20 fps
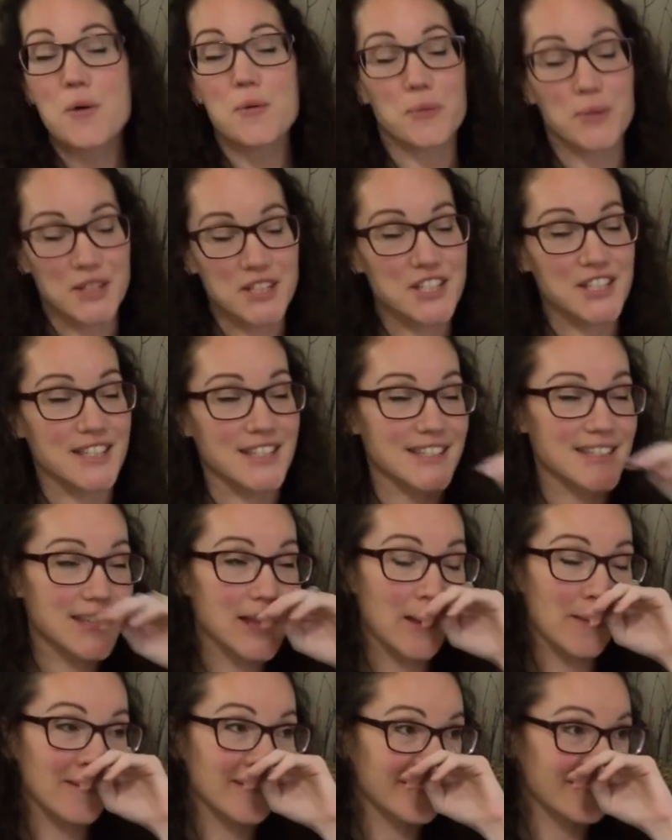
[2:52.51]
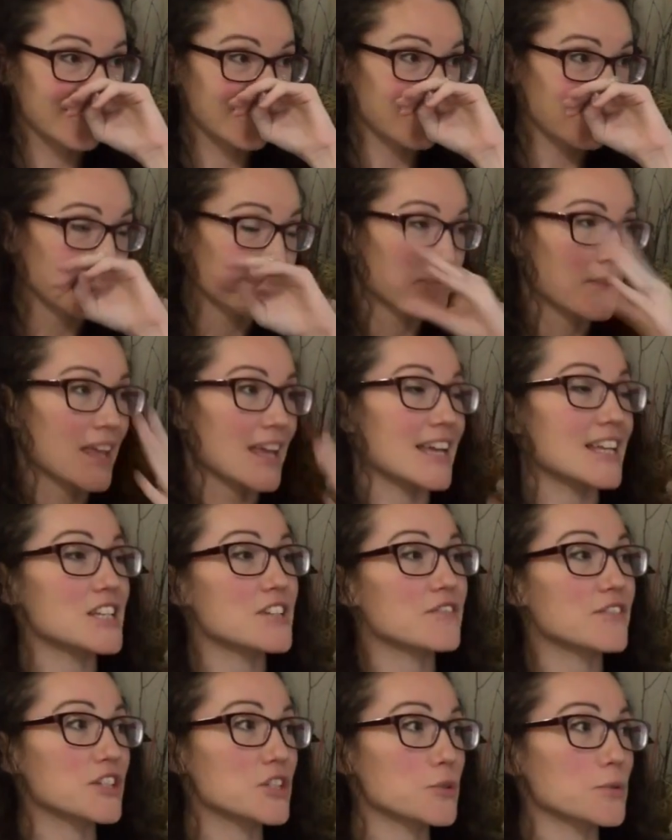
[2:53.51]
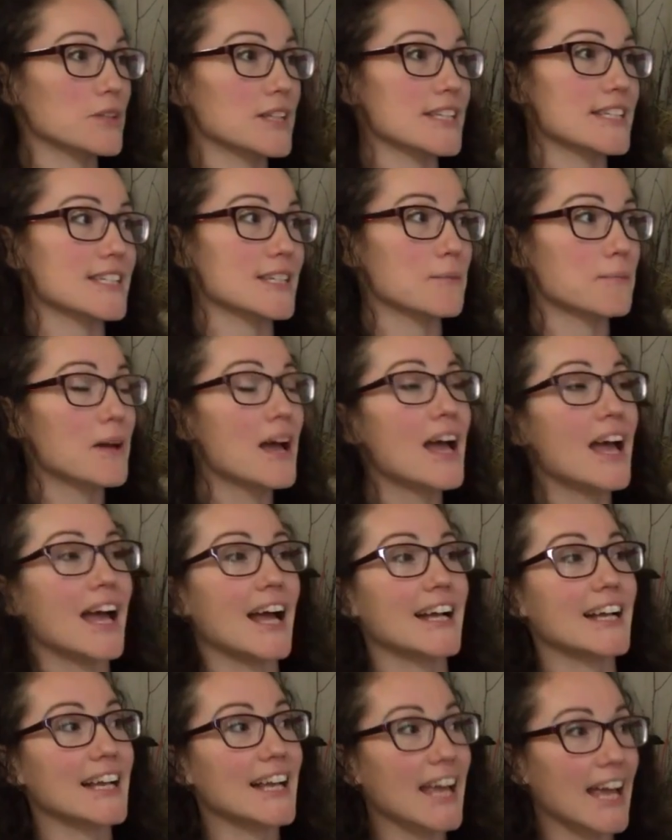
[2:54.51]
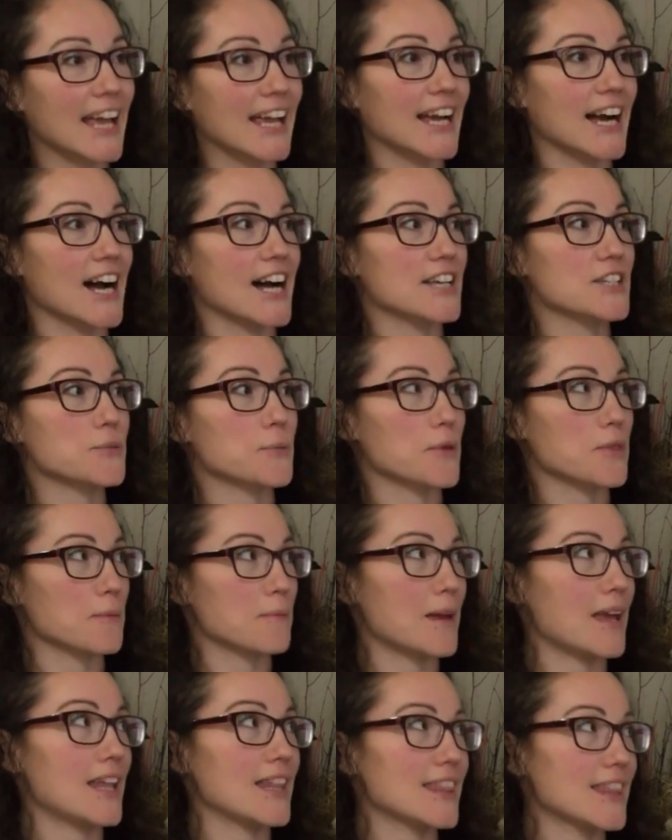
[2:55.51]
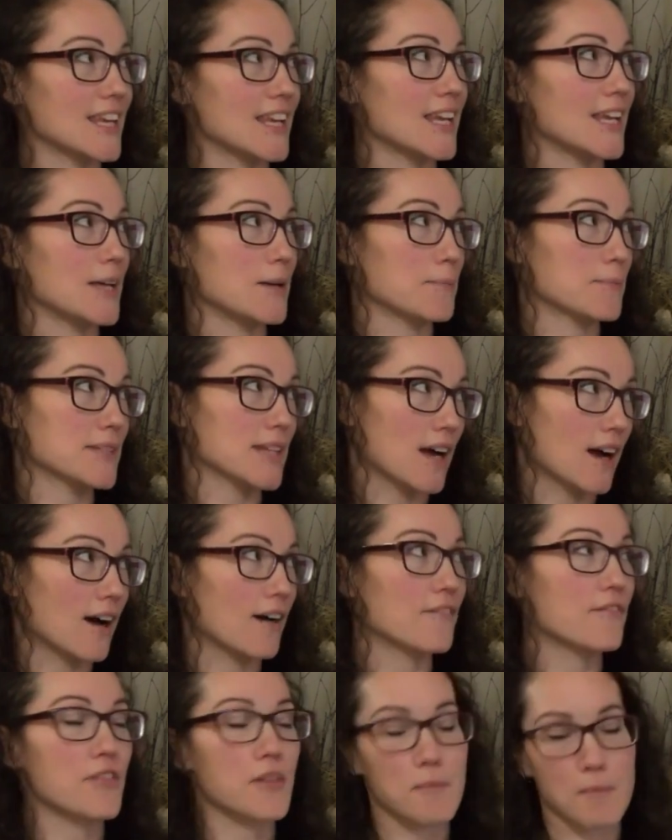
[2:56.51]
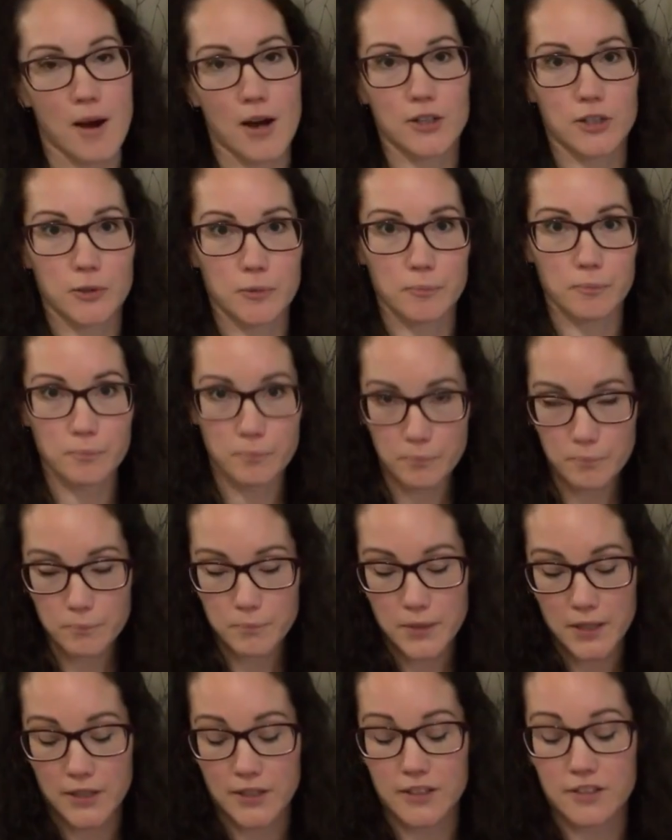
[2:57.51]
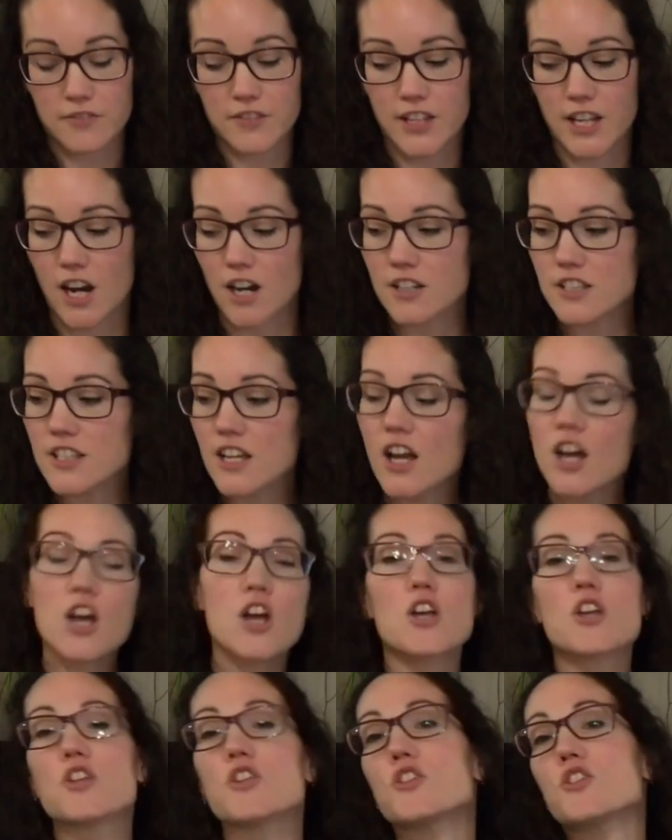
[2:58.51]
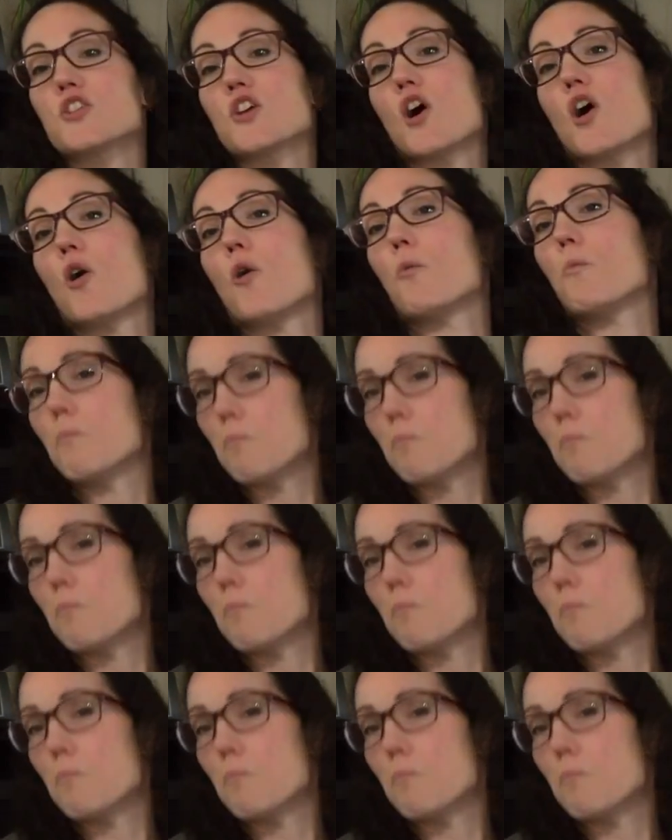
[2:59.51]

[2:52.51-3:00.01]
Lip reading: which is individualism and chaos were the main themes of the modern period of the arts. So